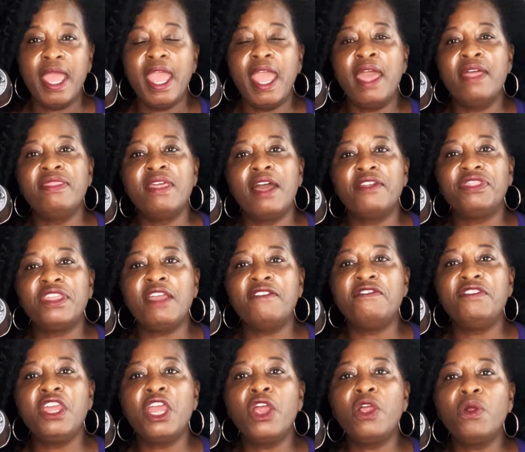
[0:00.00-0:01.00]
and that
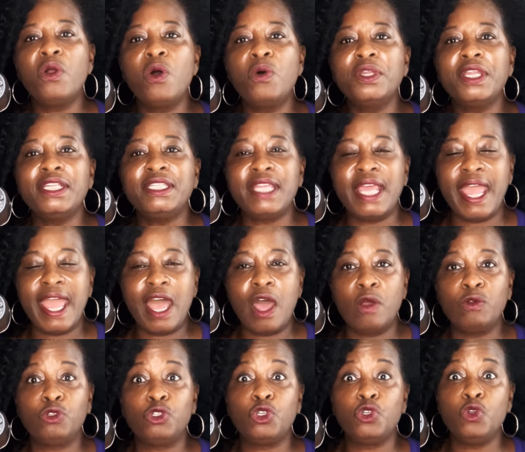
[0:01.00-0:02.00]
they've narrowed it
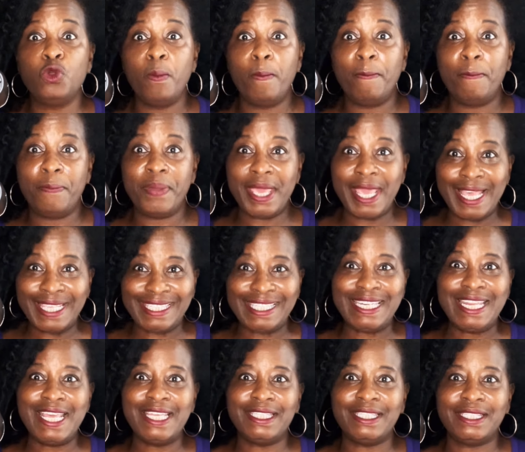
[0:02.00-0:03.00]
down to
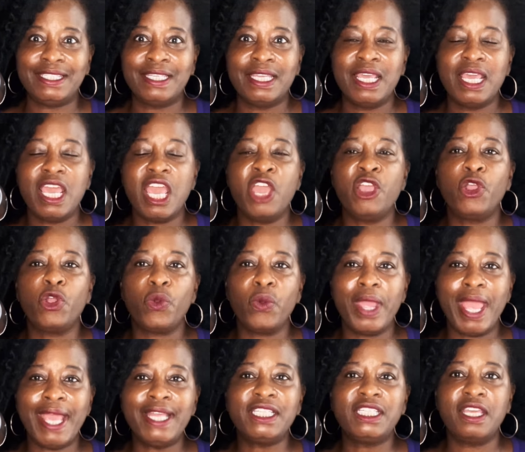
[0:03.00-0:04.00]
business and
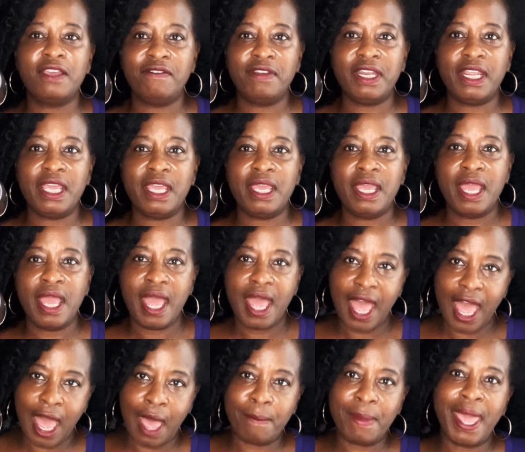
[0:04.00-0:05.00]
creativity,
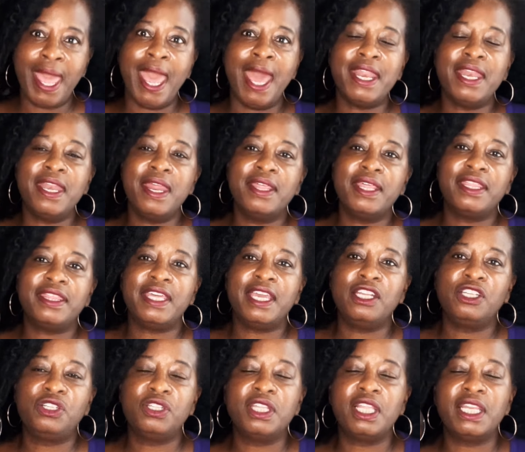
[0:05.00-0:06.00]
I'm gonna add another
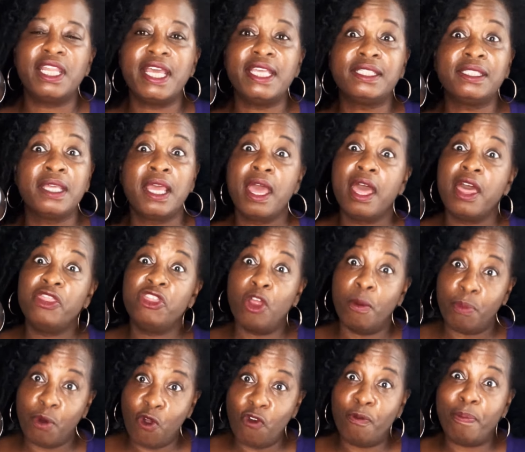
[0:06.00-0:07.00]
thing to the list. They're
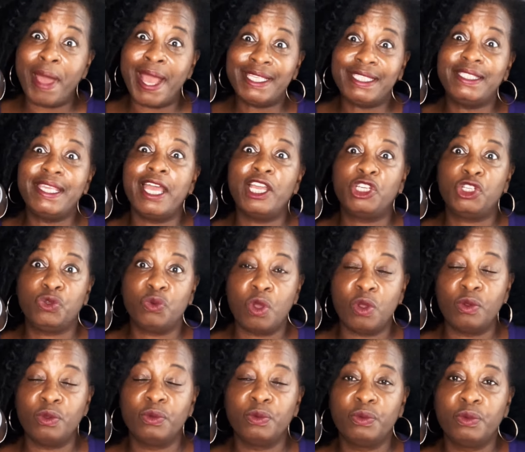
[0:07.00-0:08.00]
both
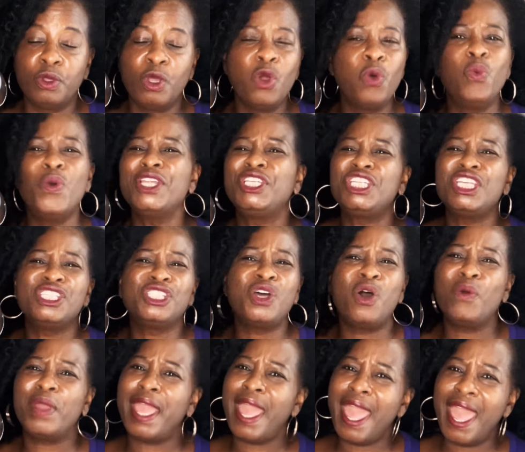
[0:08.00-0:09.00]
bisexual, which is
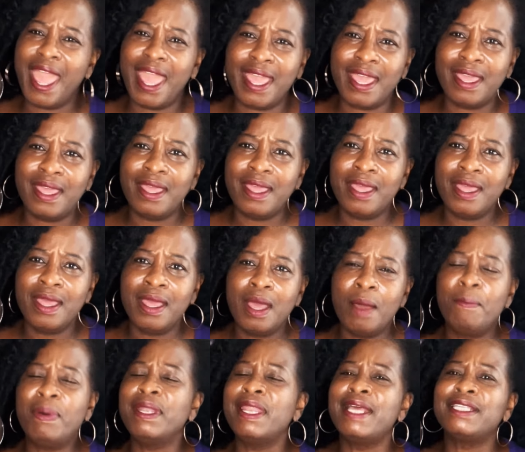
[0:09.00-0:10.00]
okay.
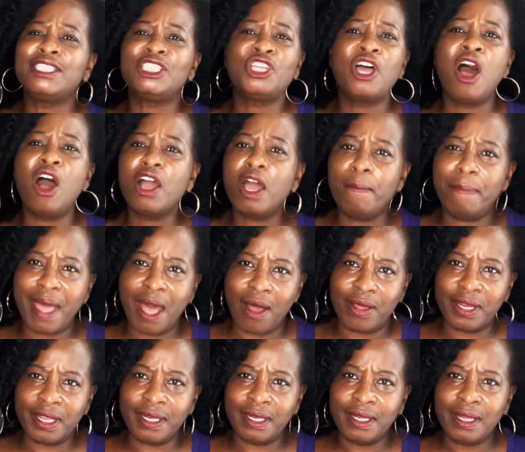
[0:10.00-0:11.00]
But let's talk
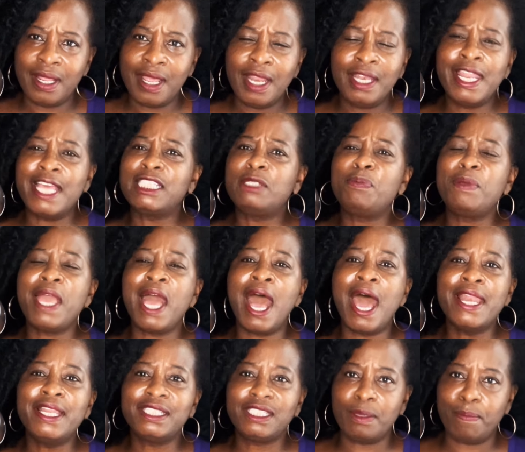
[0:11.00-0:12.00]
about it. Let's be
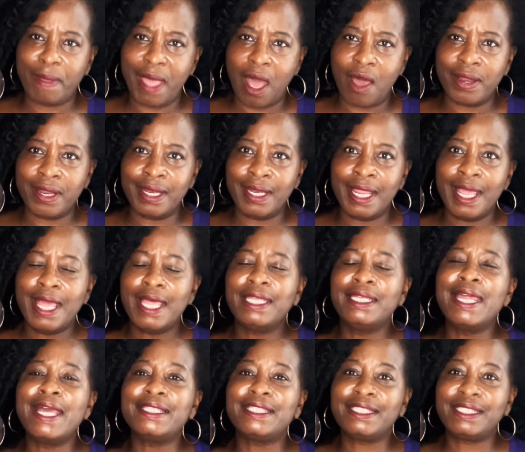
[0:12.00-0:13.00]
honest about it.
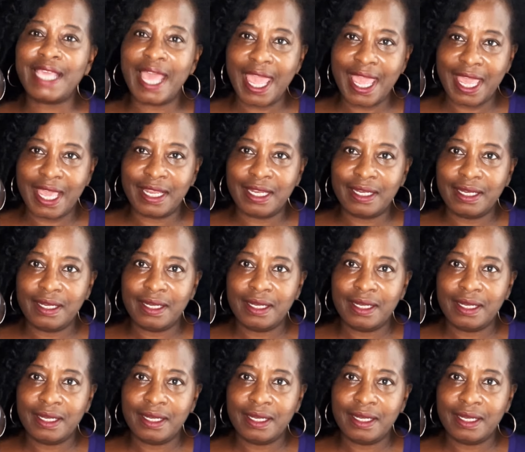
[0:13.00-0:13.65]
Let's say it.